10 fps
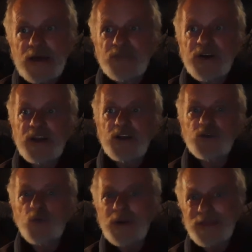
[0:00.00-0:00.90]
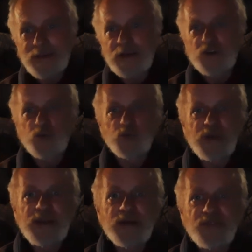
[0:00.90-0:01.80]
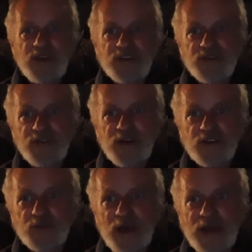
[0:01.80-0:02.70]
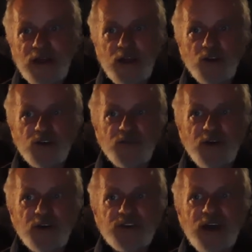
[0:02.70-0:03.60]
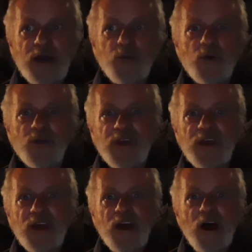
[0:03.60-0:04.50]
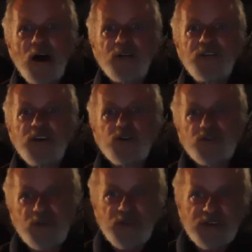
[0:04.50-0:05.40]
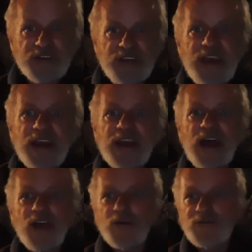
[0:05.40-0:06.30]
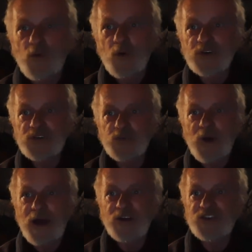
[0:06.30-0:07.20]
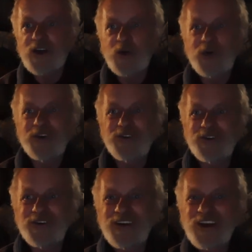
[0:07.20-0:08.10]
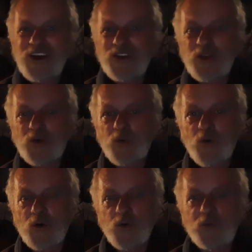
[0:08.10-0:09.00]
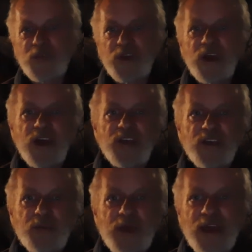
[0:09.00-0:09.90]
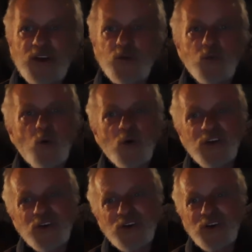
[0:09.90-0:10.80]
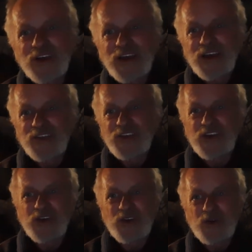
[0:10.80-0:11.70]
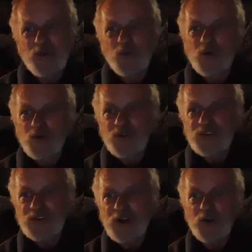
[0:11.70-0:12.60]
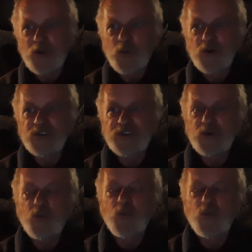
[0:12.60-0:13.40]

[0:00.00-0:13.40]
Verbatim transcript: But it is one thing to read of these events by an English fireside where the uh, features of the scene, the forest wilds echoing to the, to the war whoop, the, the painted warrior, the world, or the words,